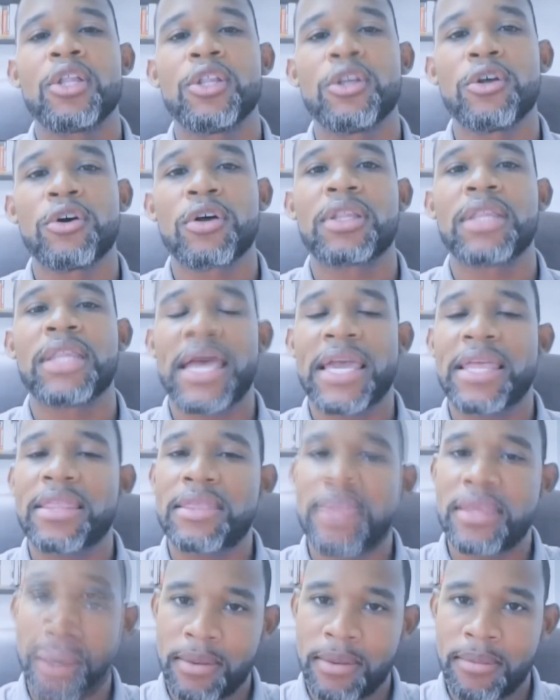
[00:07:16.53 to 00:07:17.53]
look
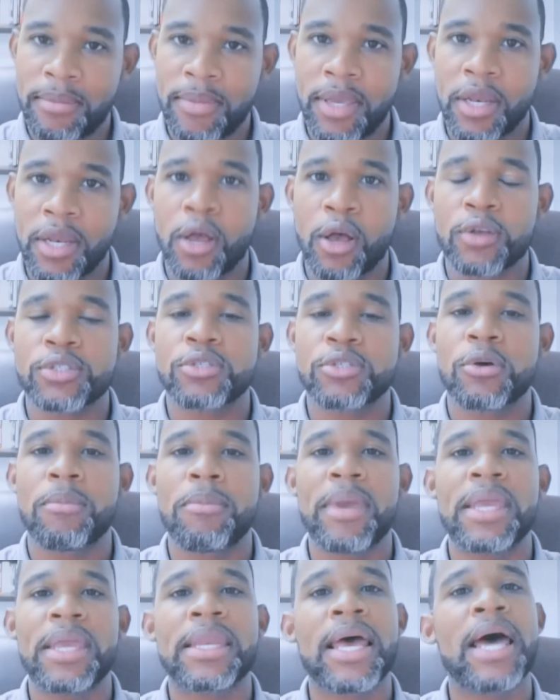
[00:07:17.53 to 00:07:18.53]
like them and also
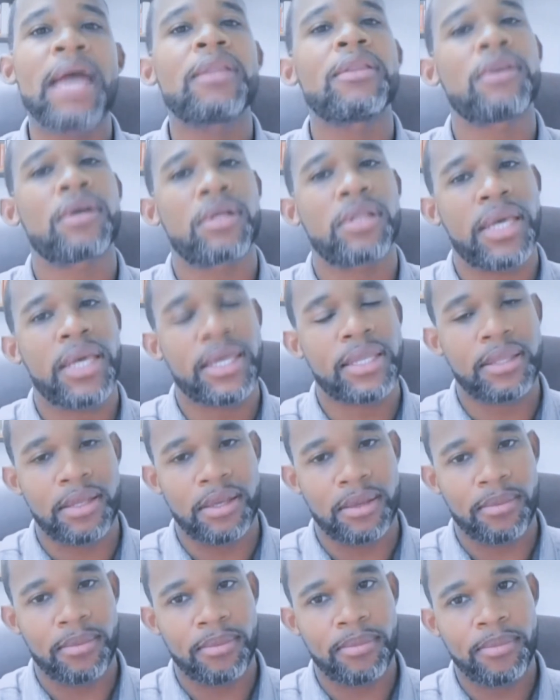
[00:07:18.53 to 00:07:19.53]
may not look like
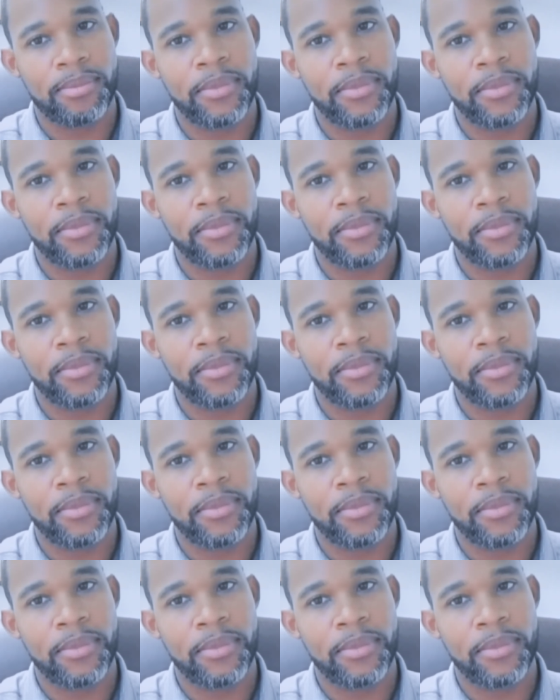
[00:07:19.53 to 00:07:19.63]
them,